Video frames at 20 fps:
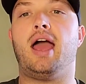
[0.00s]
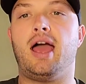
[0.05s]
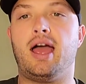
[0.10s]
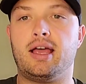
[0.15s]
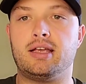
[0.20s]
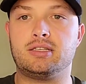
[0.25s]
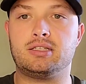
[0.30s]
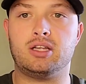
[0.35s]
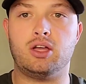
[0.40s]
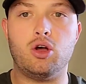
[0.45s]

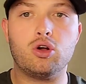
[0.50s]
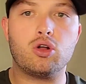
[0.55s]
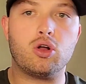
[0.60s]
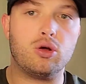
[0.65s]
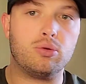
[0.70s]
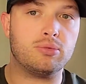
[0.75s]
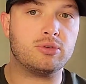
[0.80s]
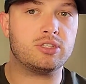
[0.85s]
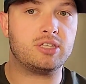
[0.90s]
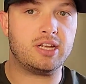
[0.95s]
as the
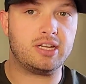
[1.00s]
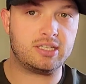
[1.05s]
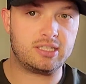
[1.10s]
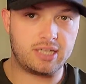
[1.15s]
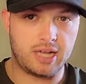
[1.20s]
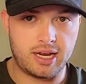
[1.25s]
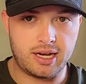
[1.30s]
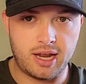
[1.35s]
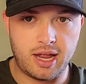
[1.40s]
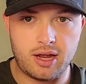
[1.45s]
Oklahoma State
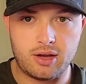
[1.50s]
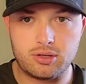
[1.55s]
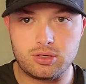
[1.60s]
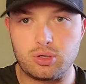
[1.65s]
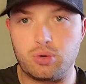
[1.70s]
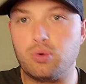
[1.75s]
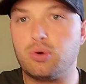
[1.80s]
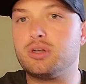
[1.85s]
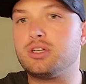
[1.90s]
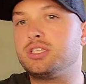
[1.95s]

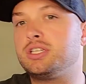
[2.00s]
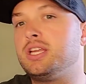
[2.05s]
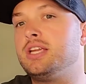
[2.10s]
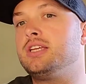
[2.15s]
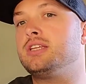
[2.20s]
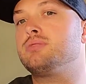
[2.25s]
standout torched